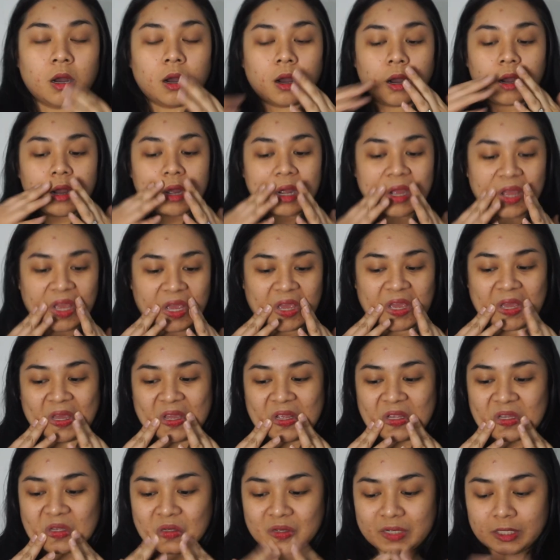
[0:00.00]
Okay,
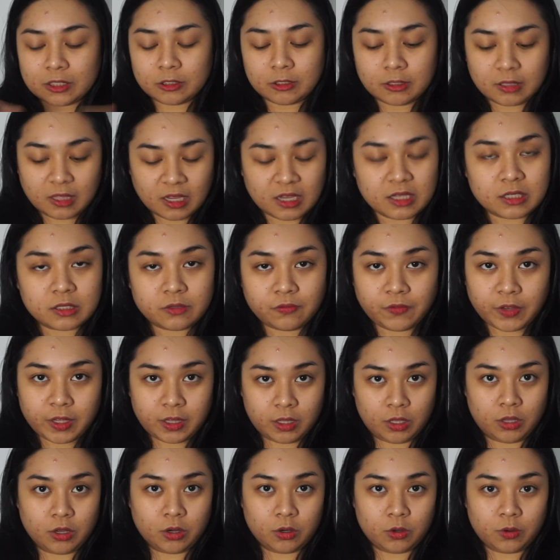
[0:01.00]
so in today's
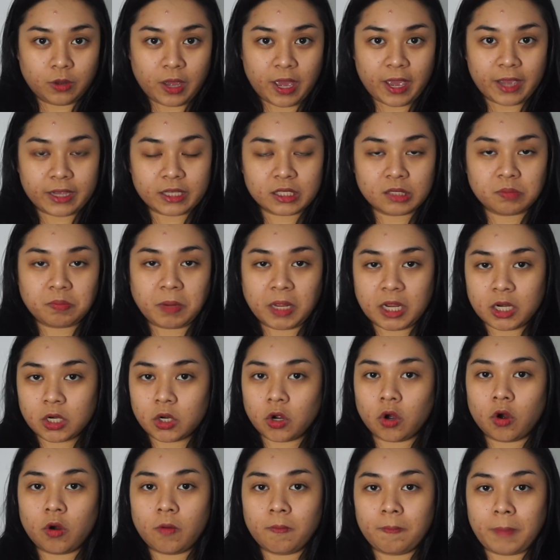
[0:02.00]
video, i-explain
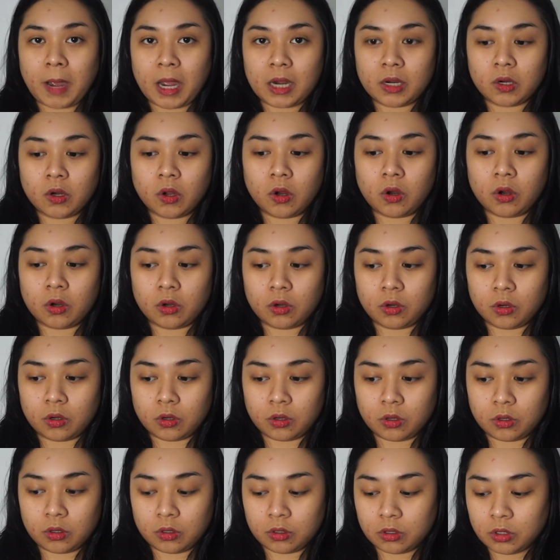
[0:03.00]
ko kung paano ako
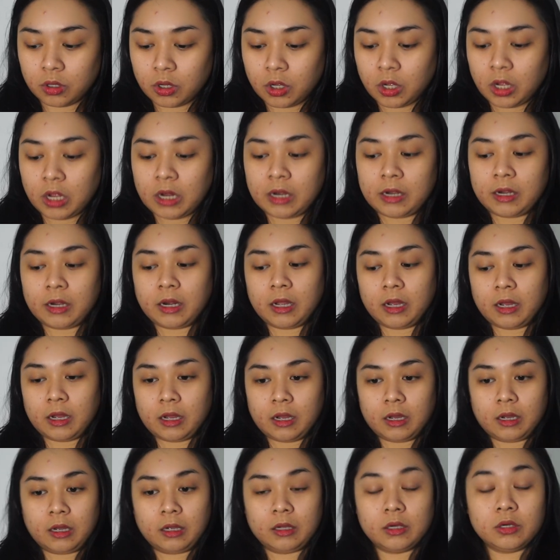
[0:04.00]

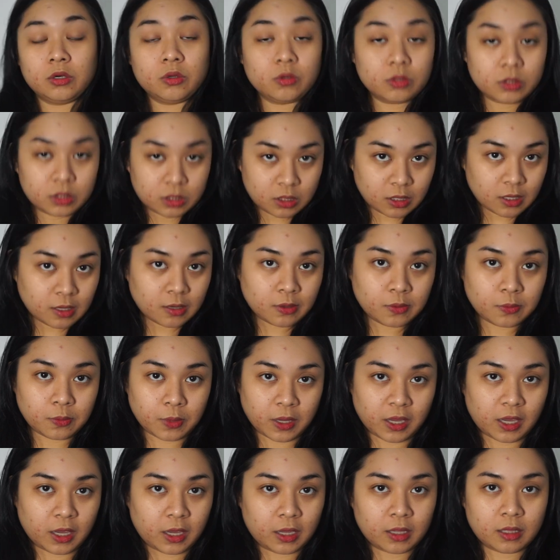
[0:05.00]
nag-lose ng
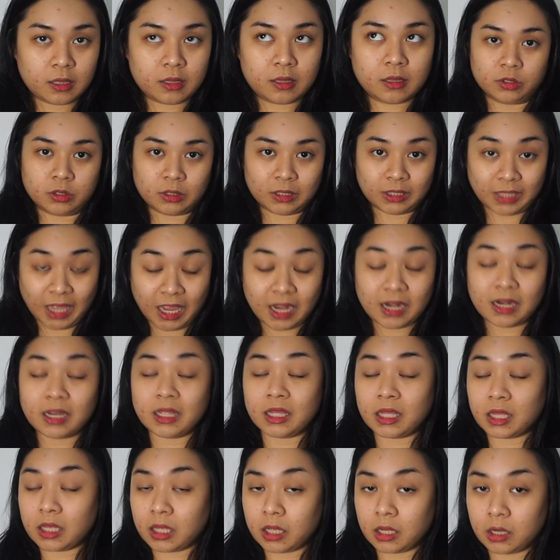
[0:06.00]
weight 10
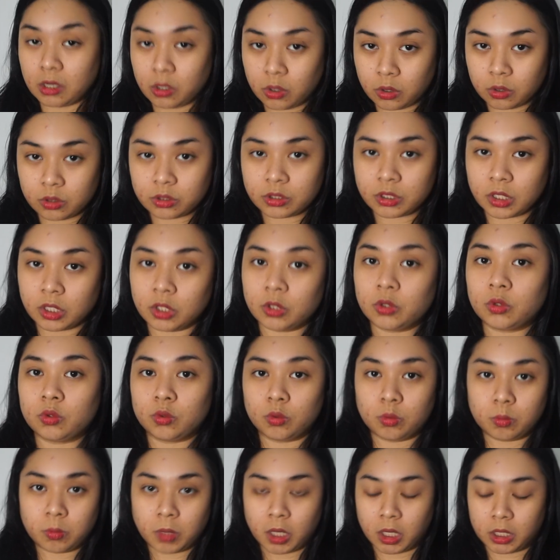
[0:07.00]
kilos in 2
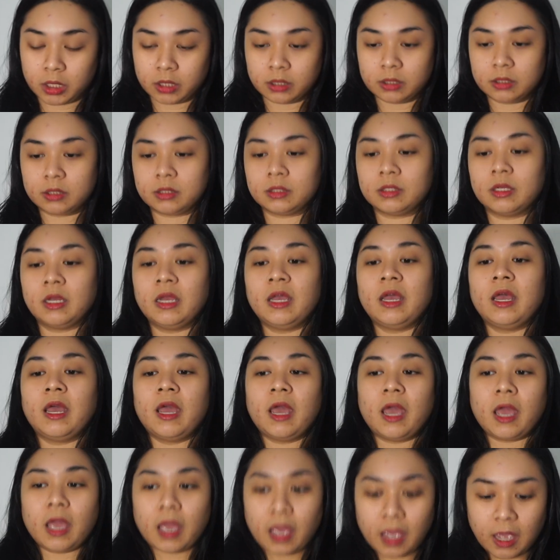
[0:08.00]
months.
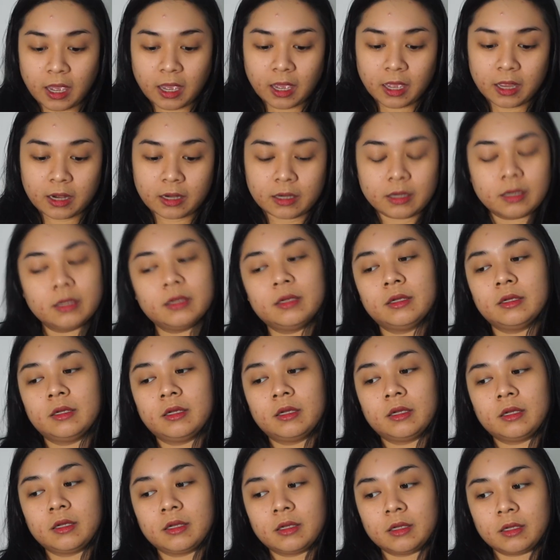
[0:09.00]
And
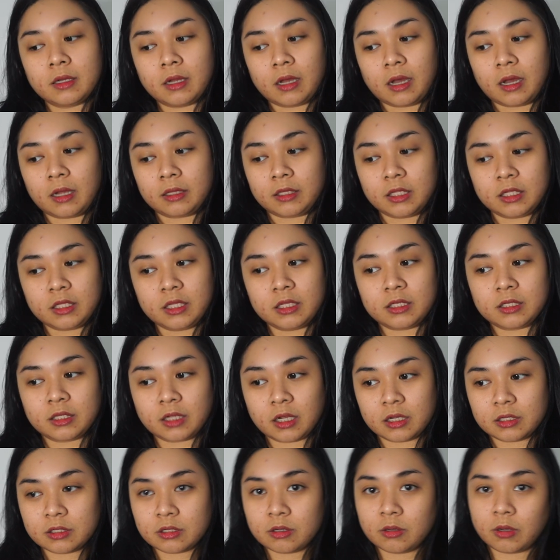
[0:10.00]

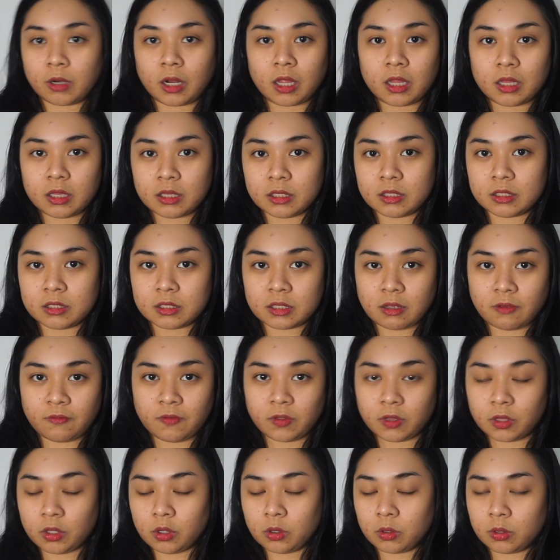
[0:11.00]
di-discuss ko rin sa
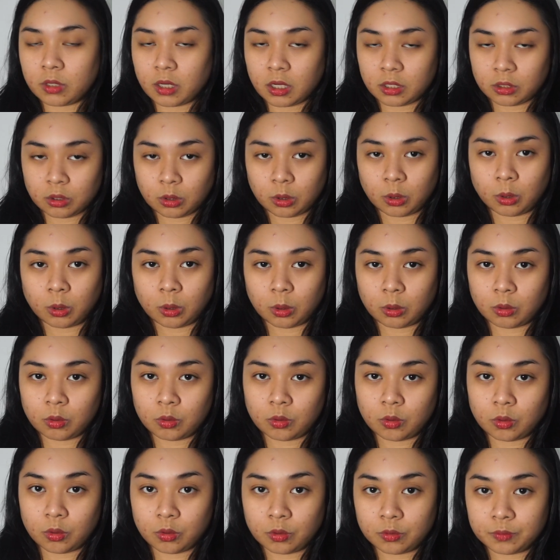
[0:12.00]
video na to
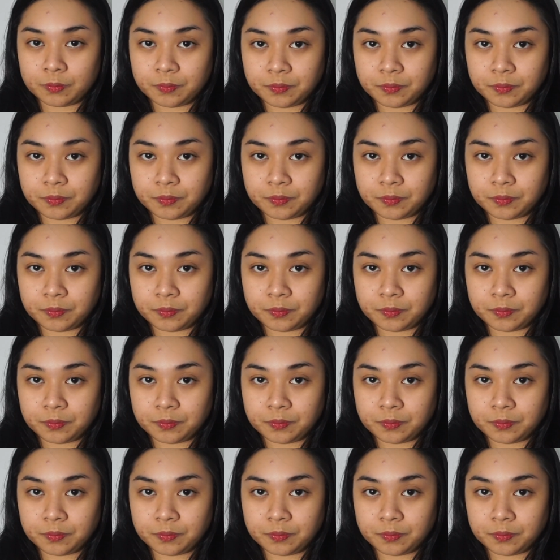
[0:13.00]
kung